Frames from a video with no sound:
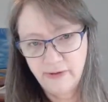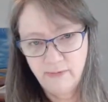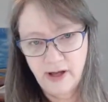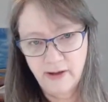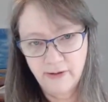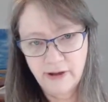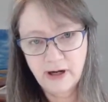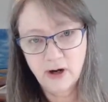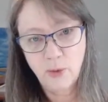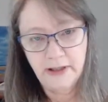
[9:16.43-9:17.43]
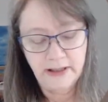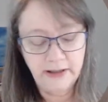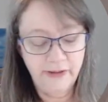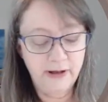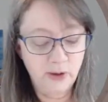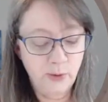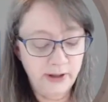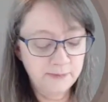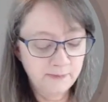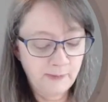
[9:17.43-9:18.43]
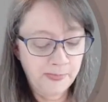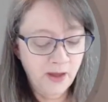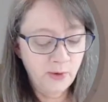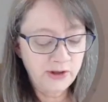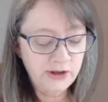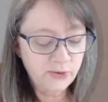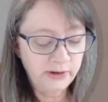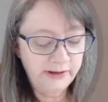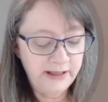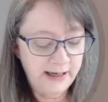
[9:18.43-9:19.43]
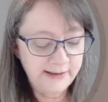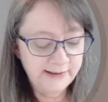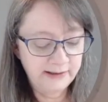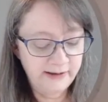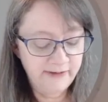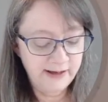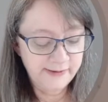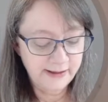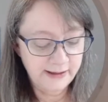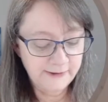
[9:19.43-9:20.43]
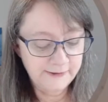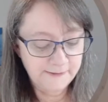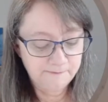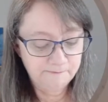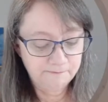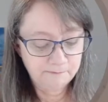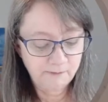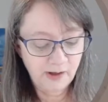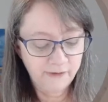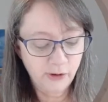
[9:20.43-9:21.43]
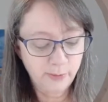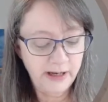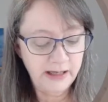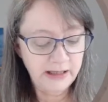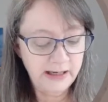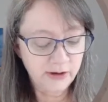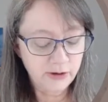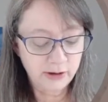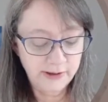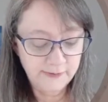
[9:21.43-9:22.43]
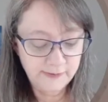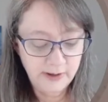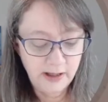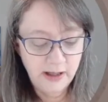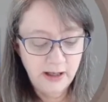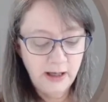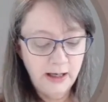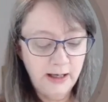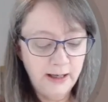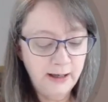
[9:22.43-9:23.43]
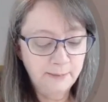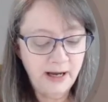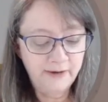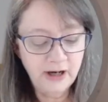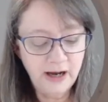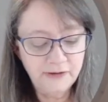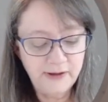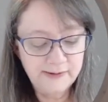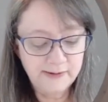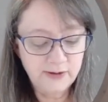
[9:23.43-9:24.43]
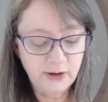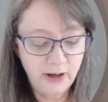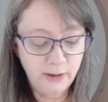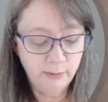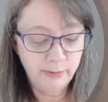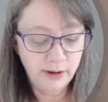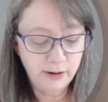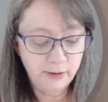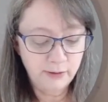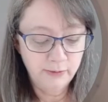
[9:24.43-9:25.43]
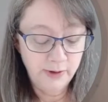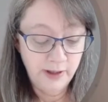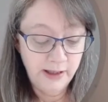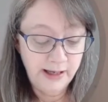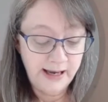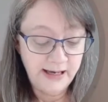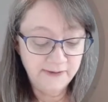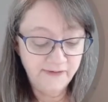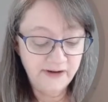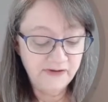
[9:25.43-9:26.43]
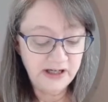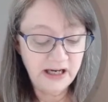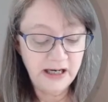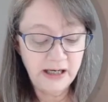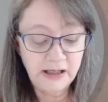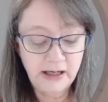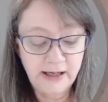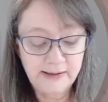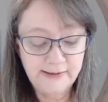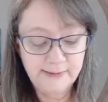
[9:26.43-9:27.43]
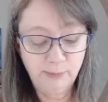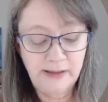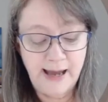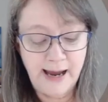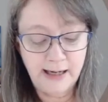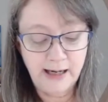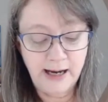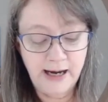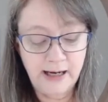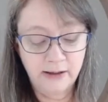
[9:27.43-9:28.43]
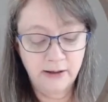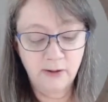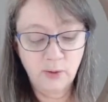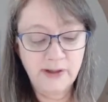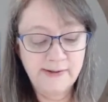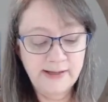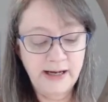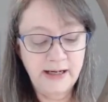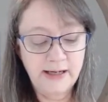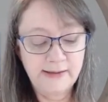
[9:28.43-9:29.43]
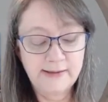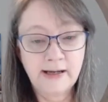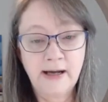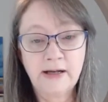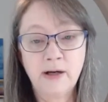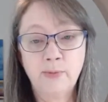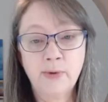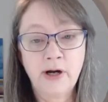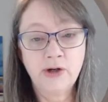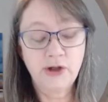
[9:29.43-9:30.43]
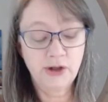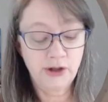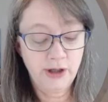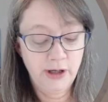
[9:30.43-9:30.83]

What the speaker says: a thicker one and a thinner one, which is really nice. I love these things for pen and ink drawings. I've got this Tombow N15. It's black, and on one side it's got a brush,